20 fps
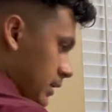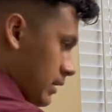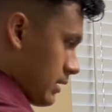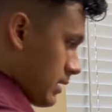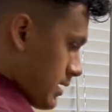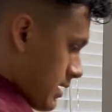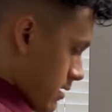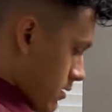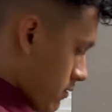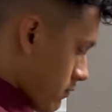
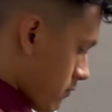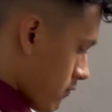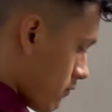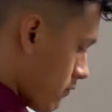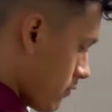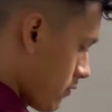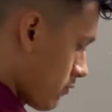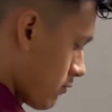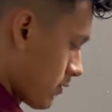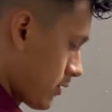Now,
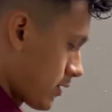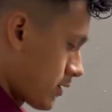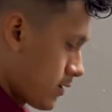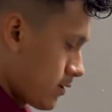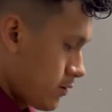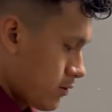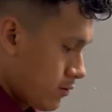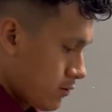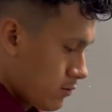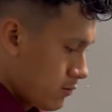what we're gonna
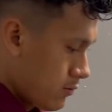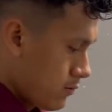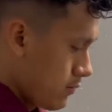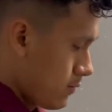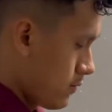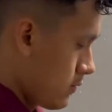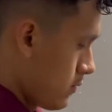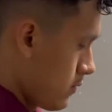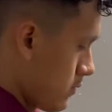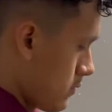do,
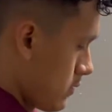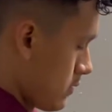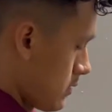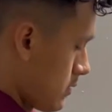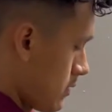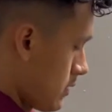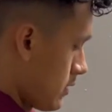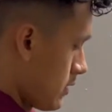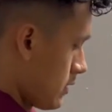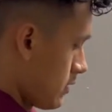
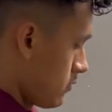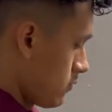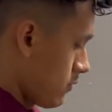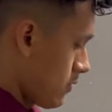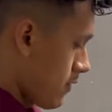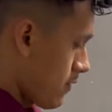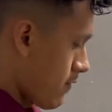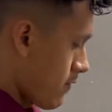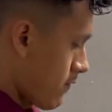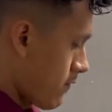we
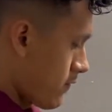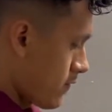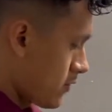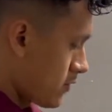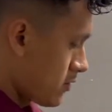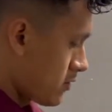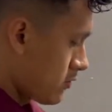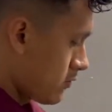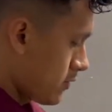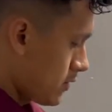have our
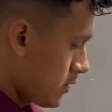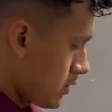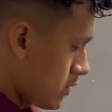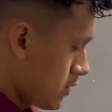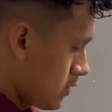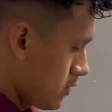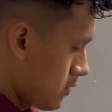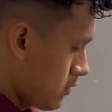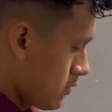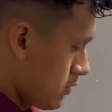first switch.
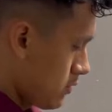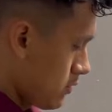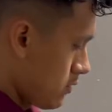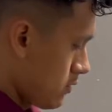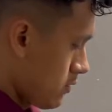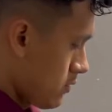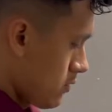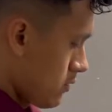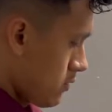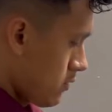
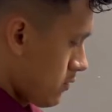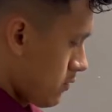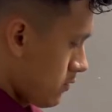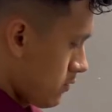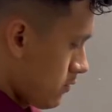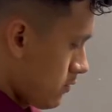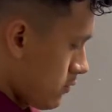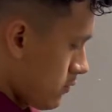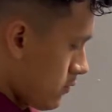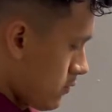
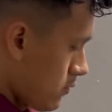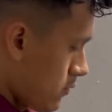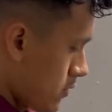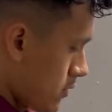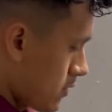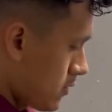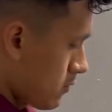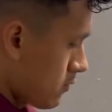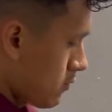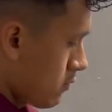So on
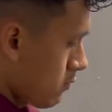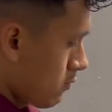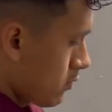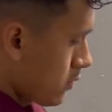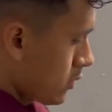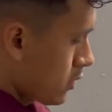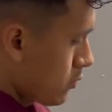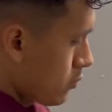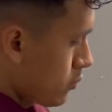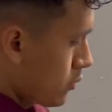this one, we're
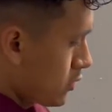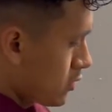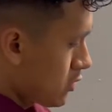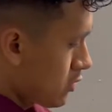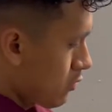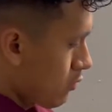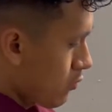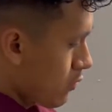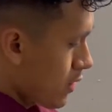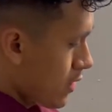gonna push
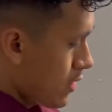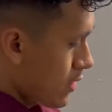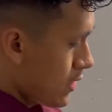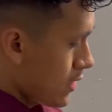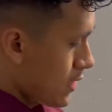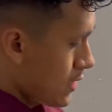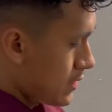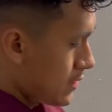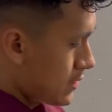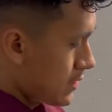the wire
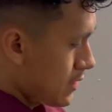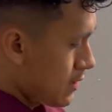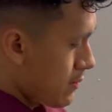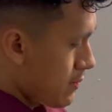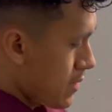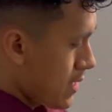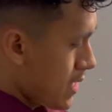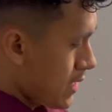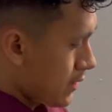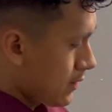into the
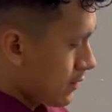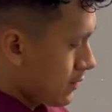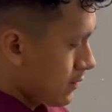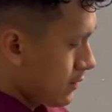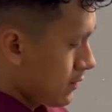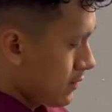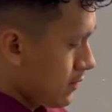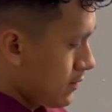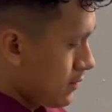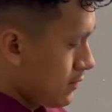back
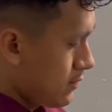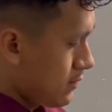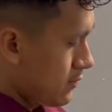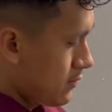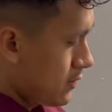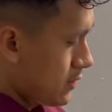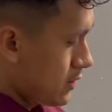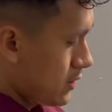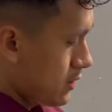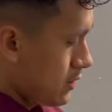of the
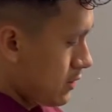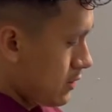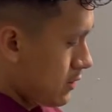switch,